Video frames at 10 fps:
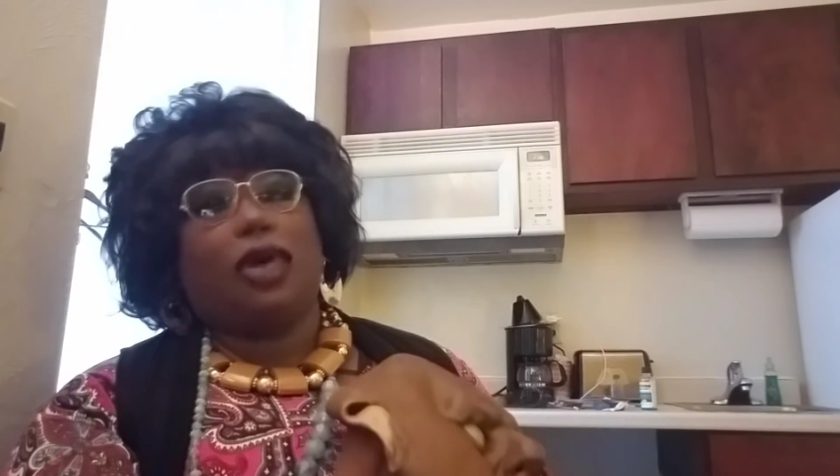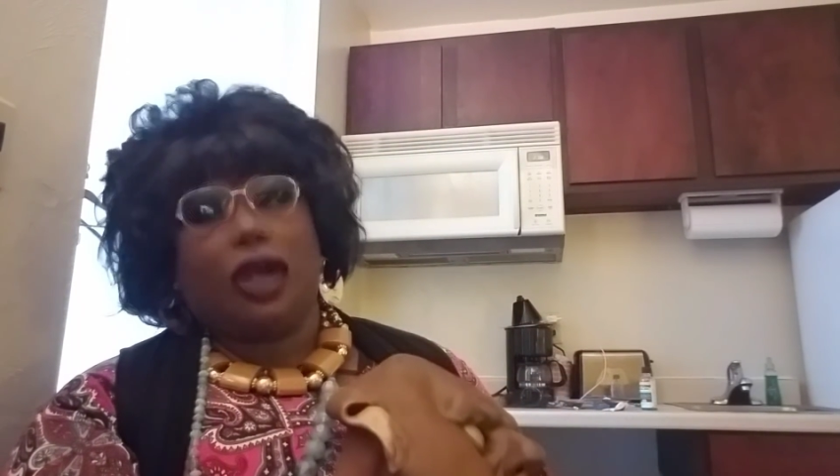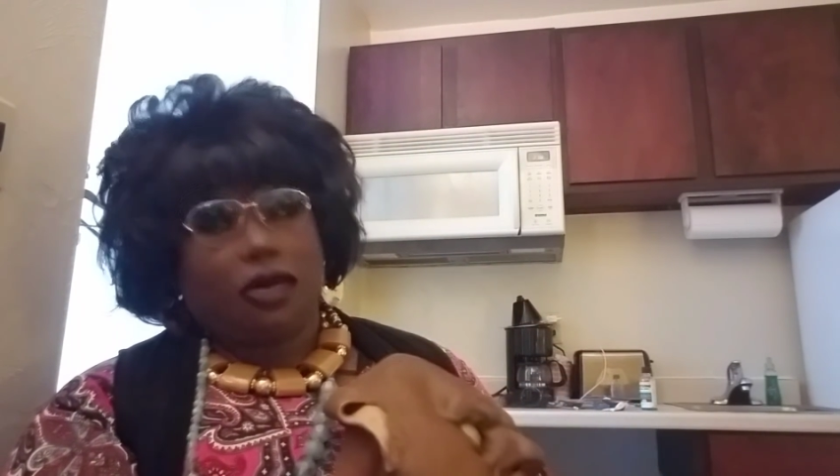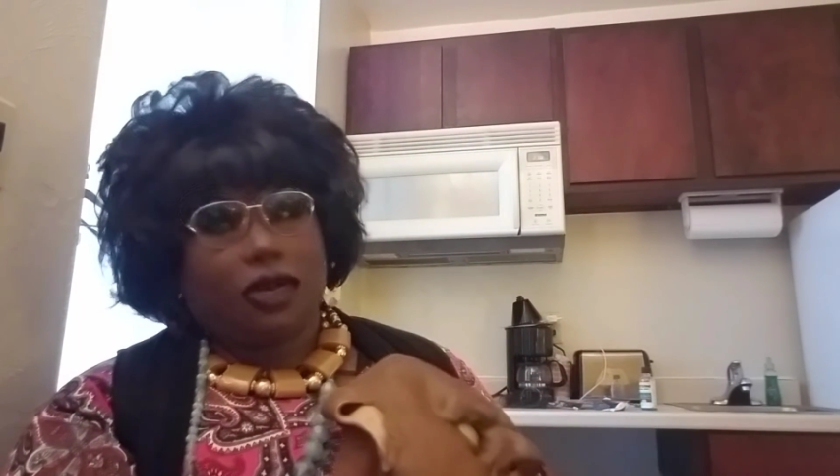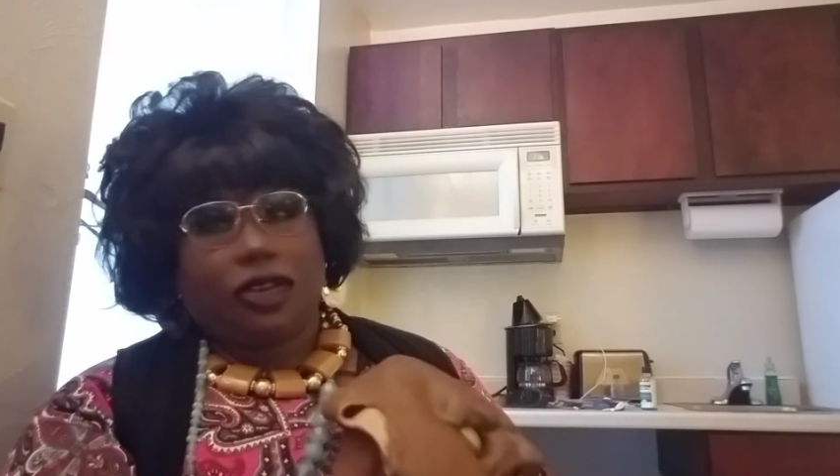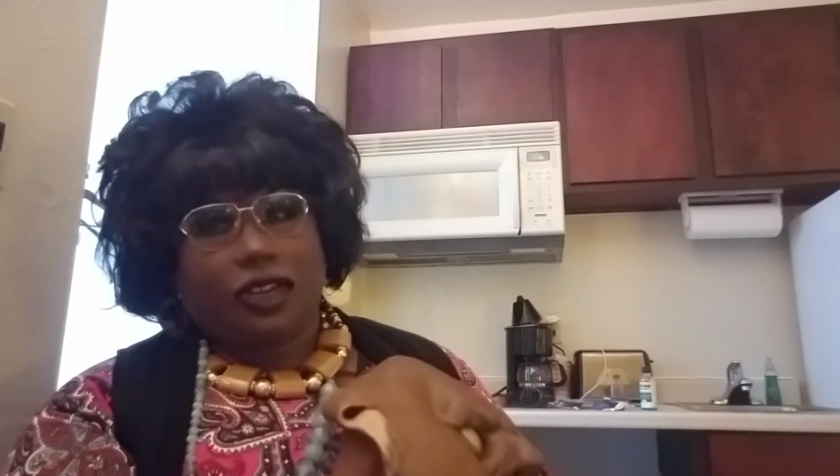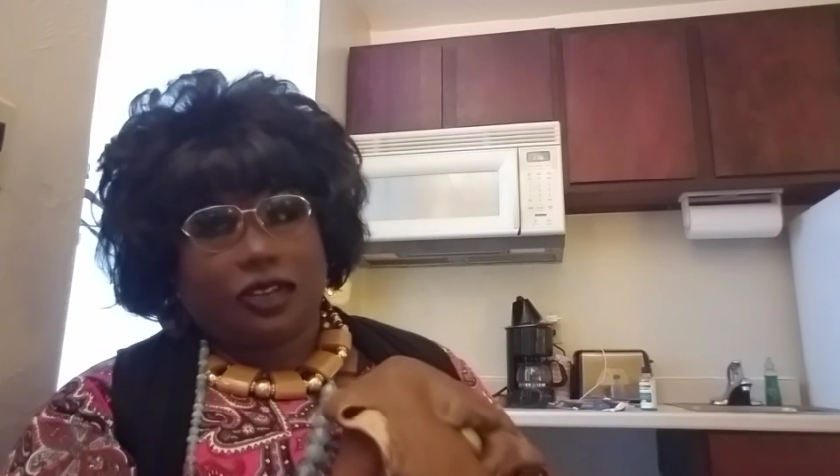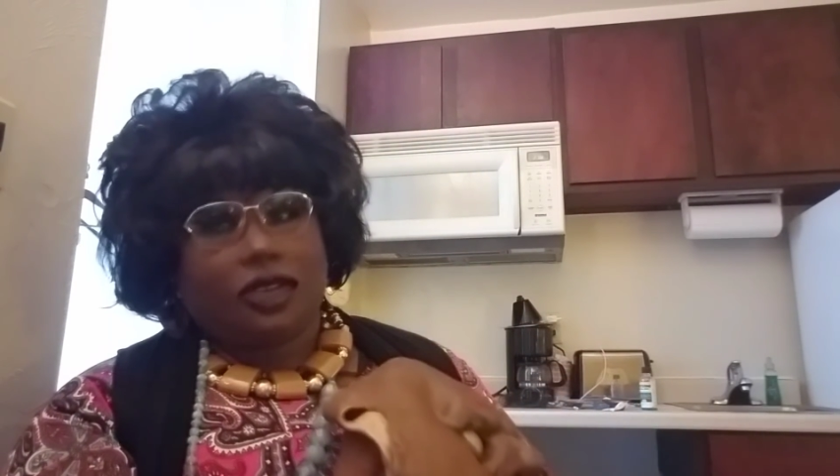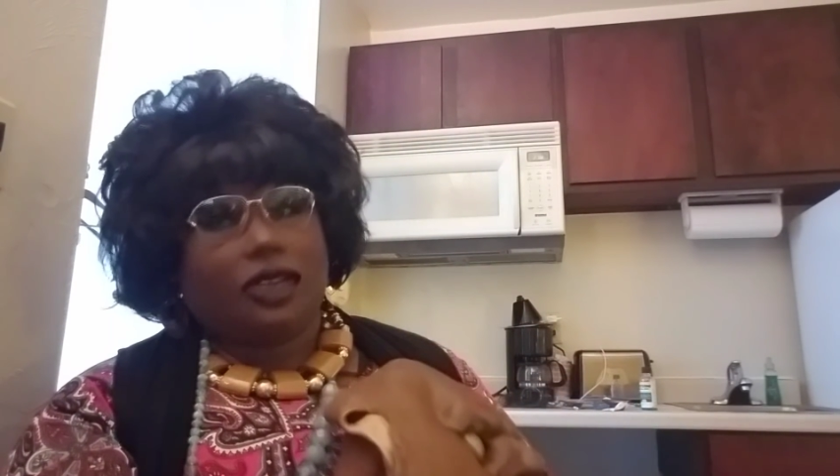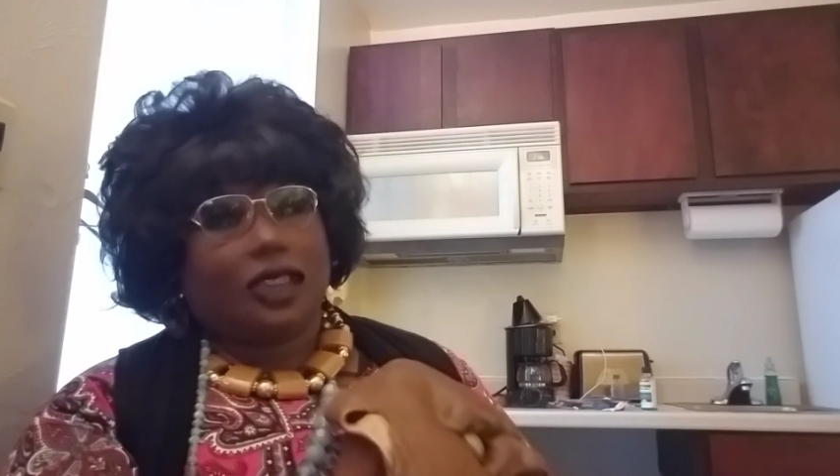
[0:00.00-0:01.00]

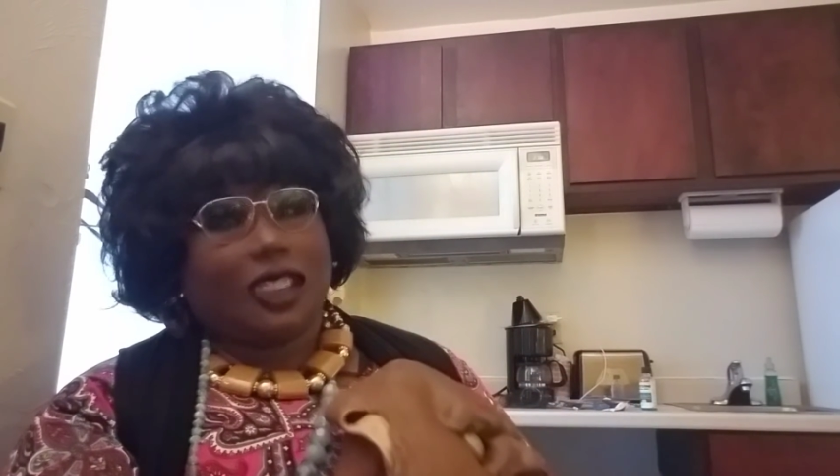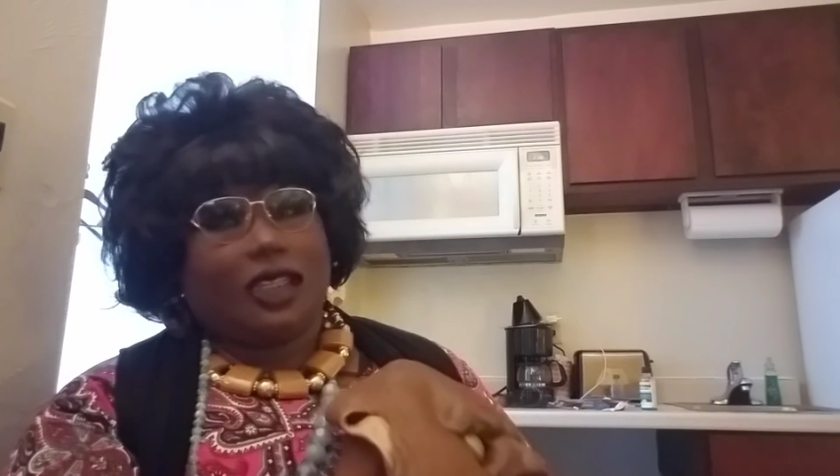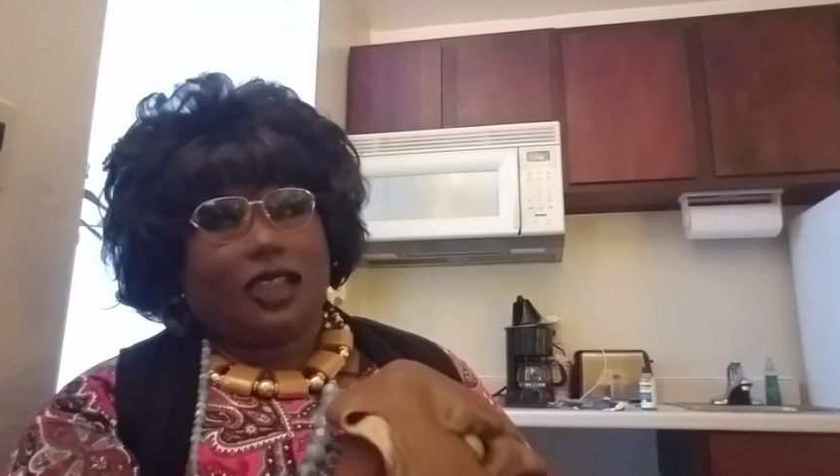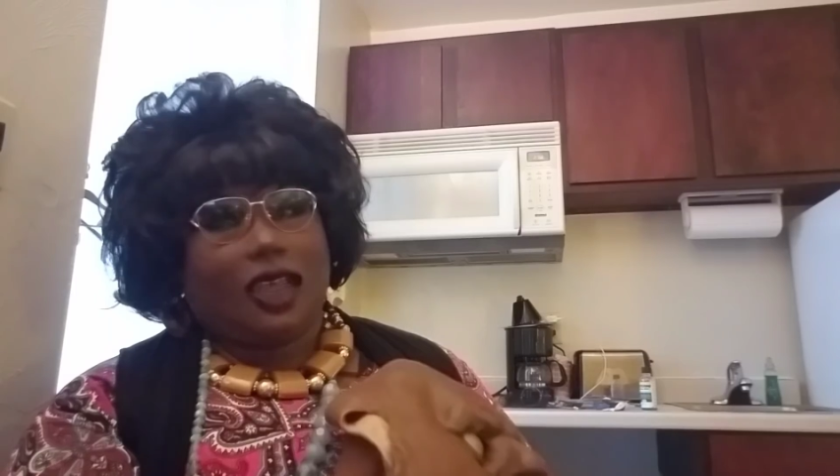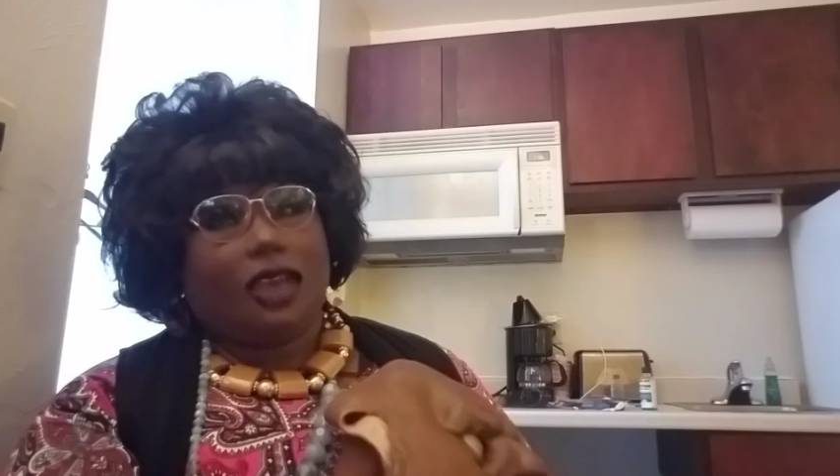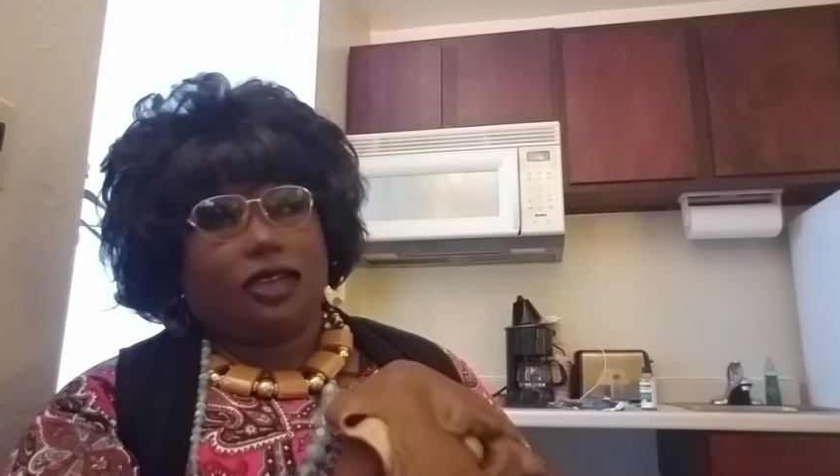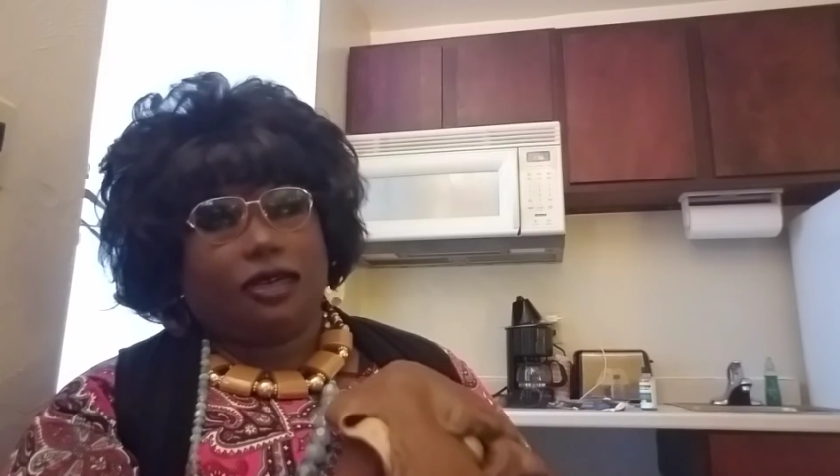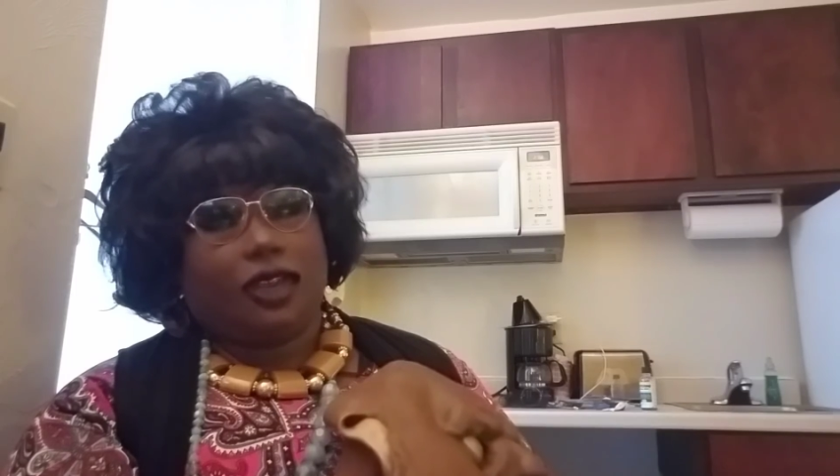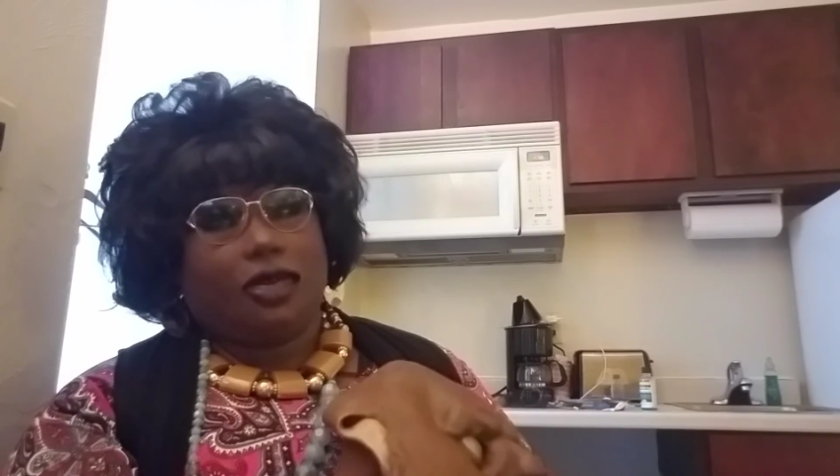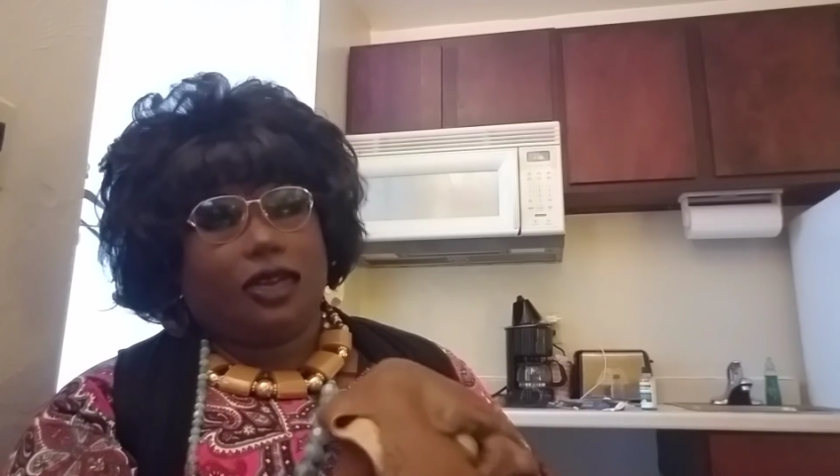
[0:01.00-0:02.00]
marvelous as a
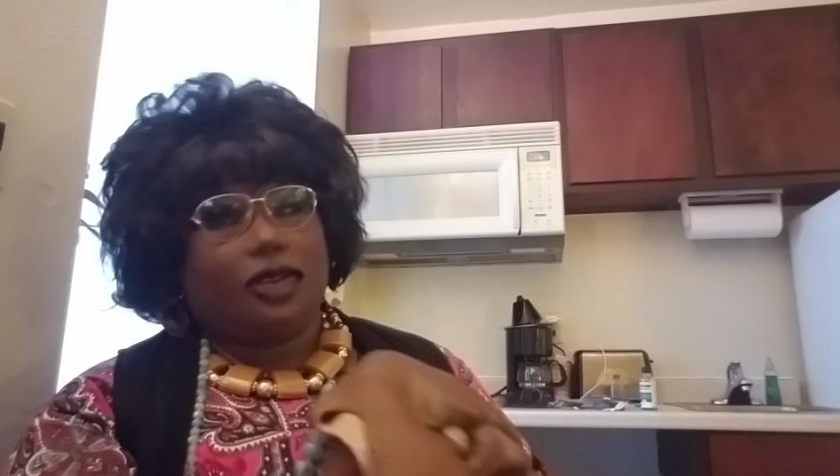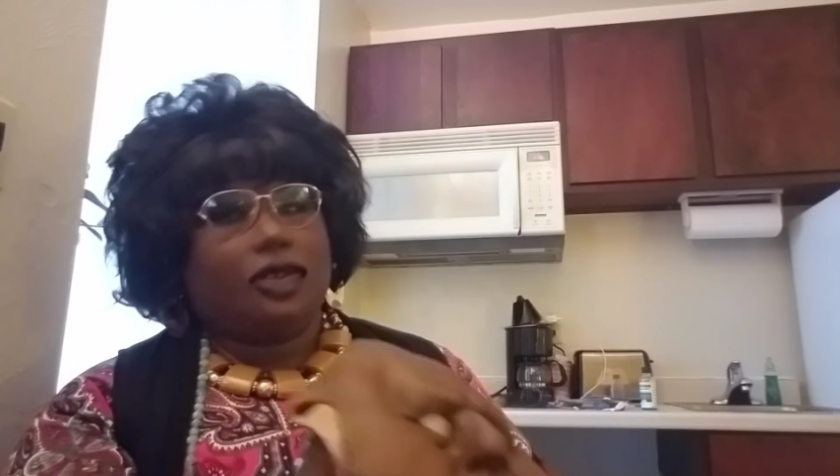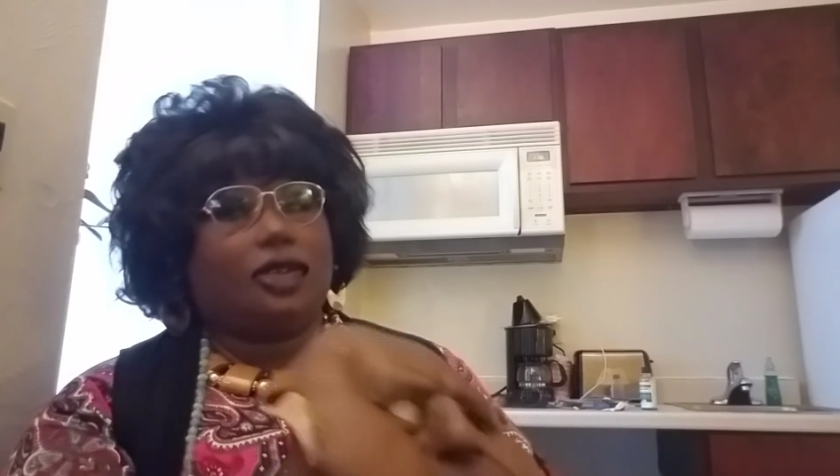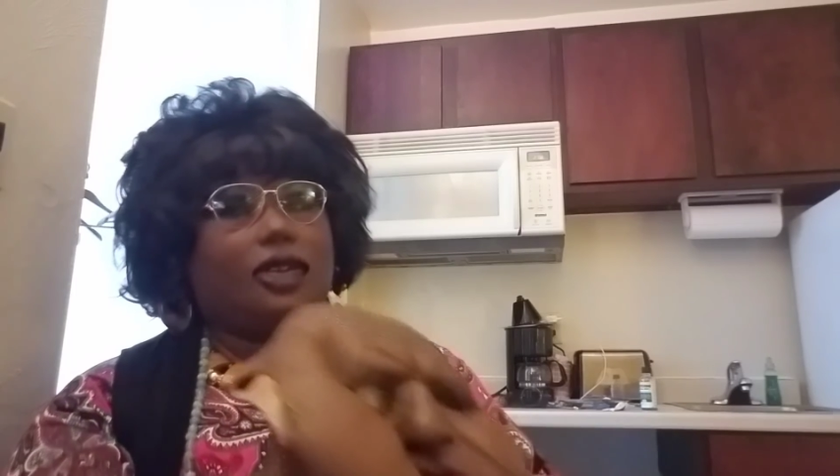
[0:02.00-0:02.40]
female.